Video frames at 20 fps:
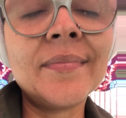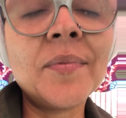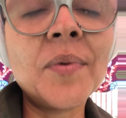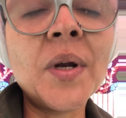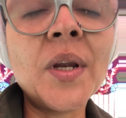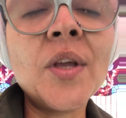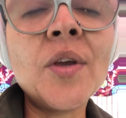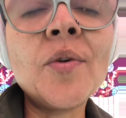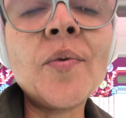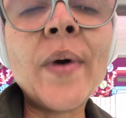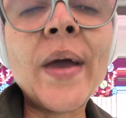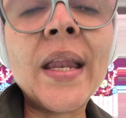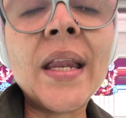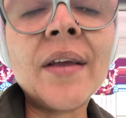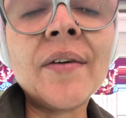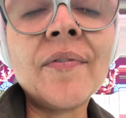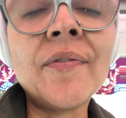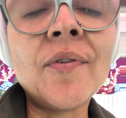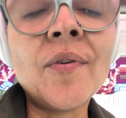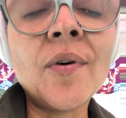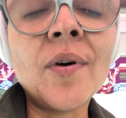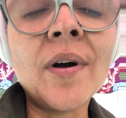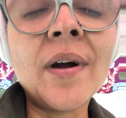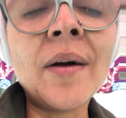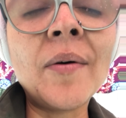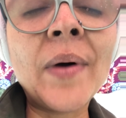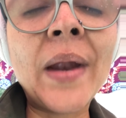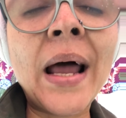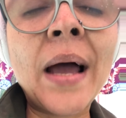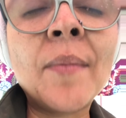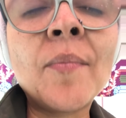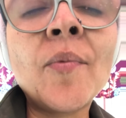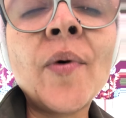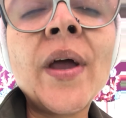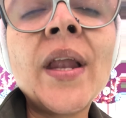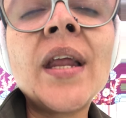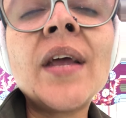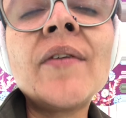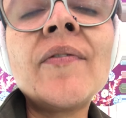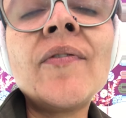What are you waiting for? What I'm
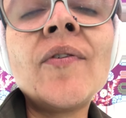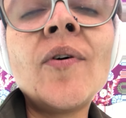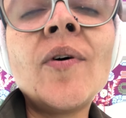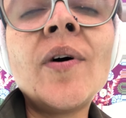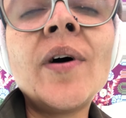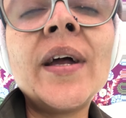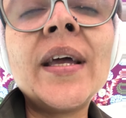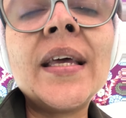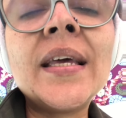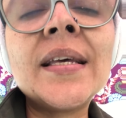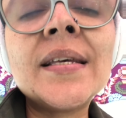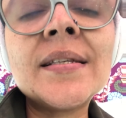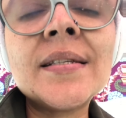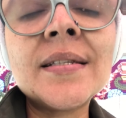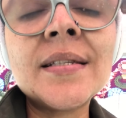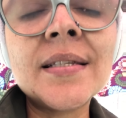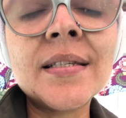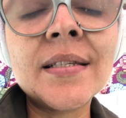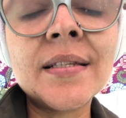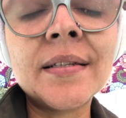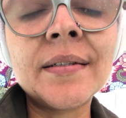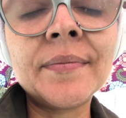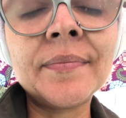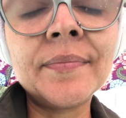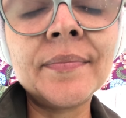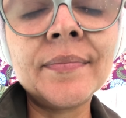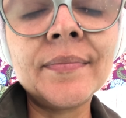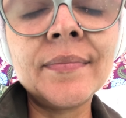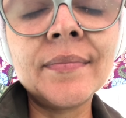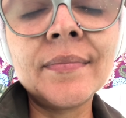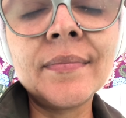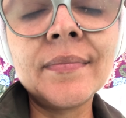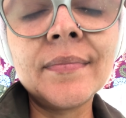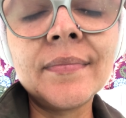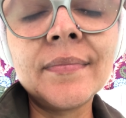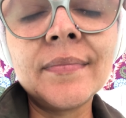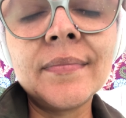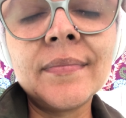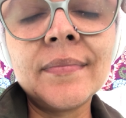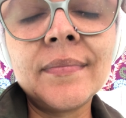waiting for is
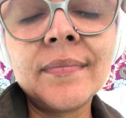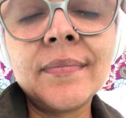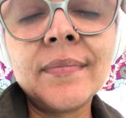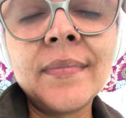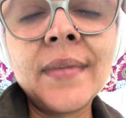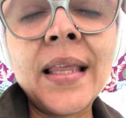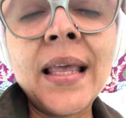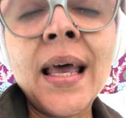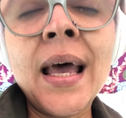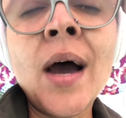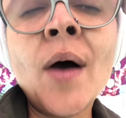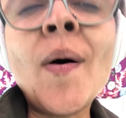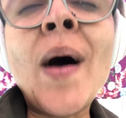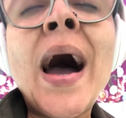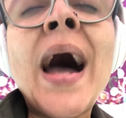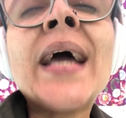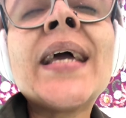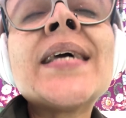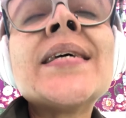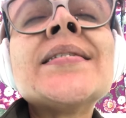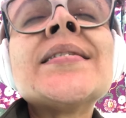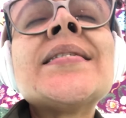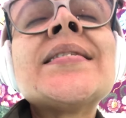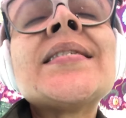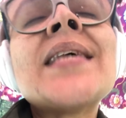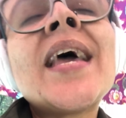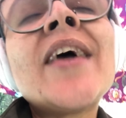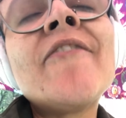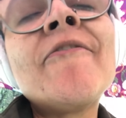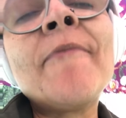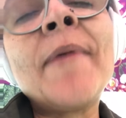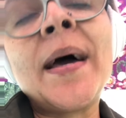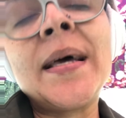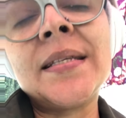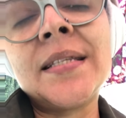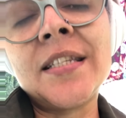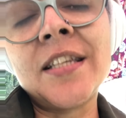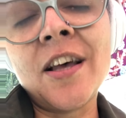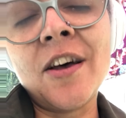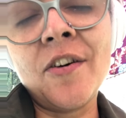how I can save
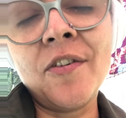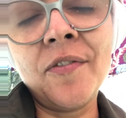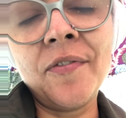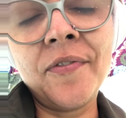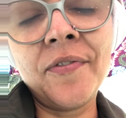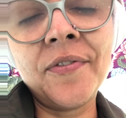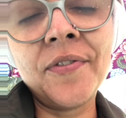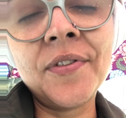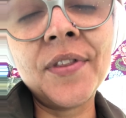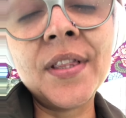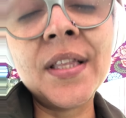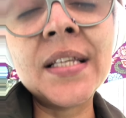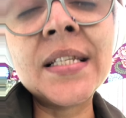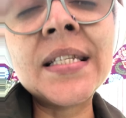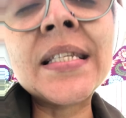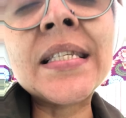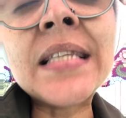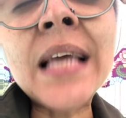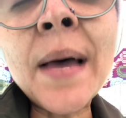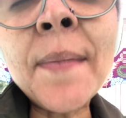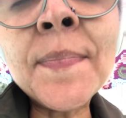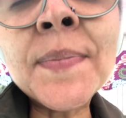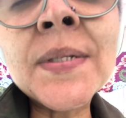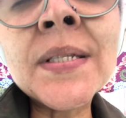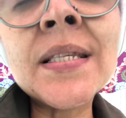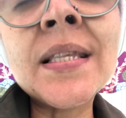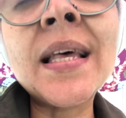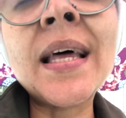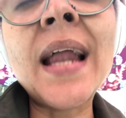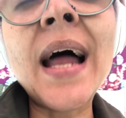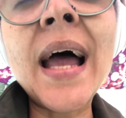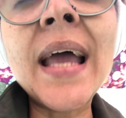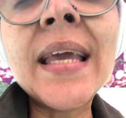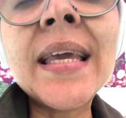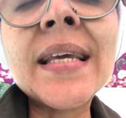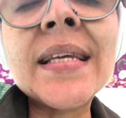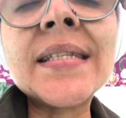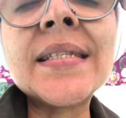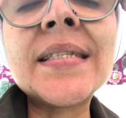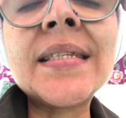myself, the steps that I
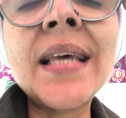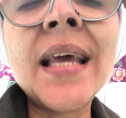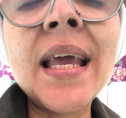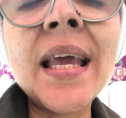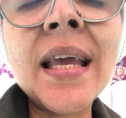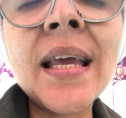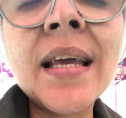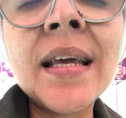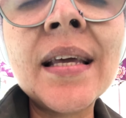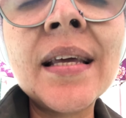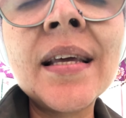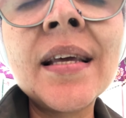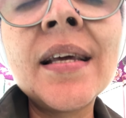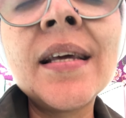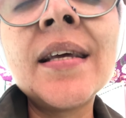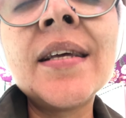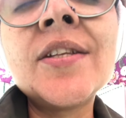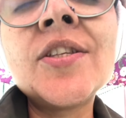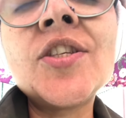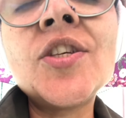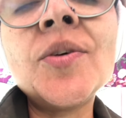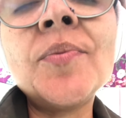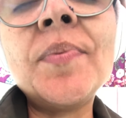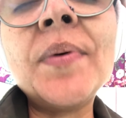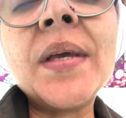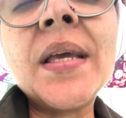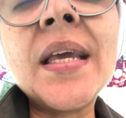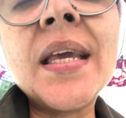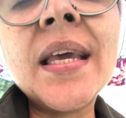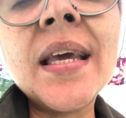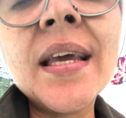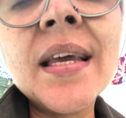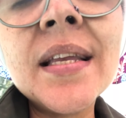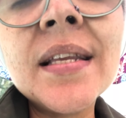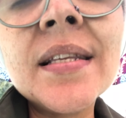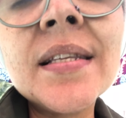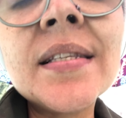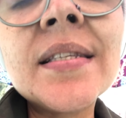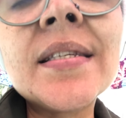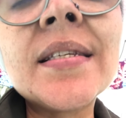can take to
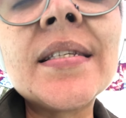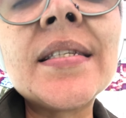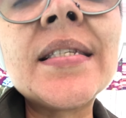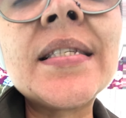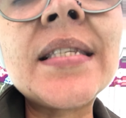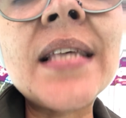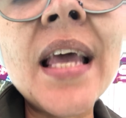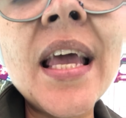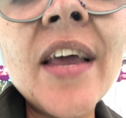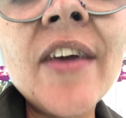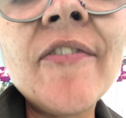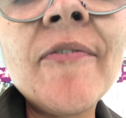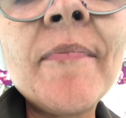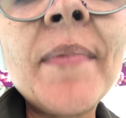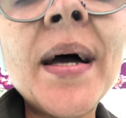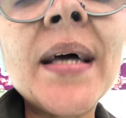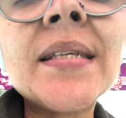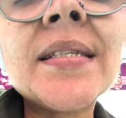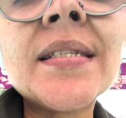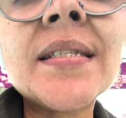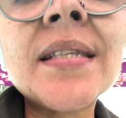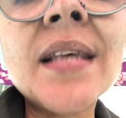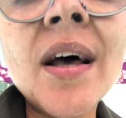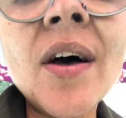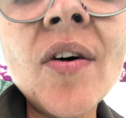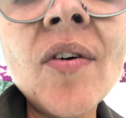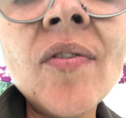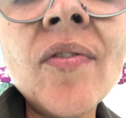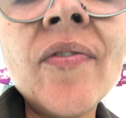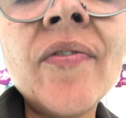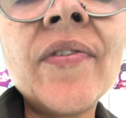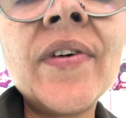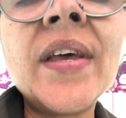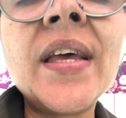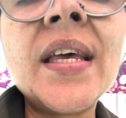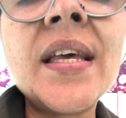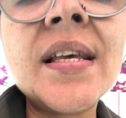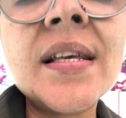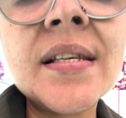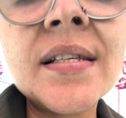begin to save myself
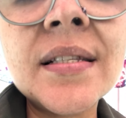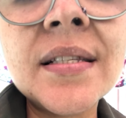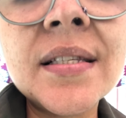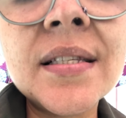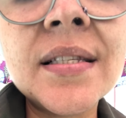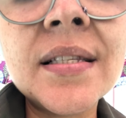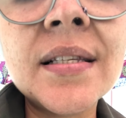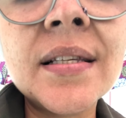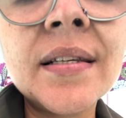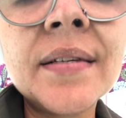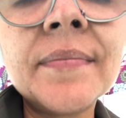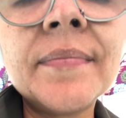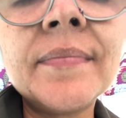is,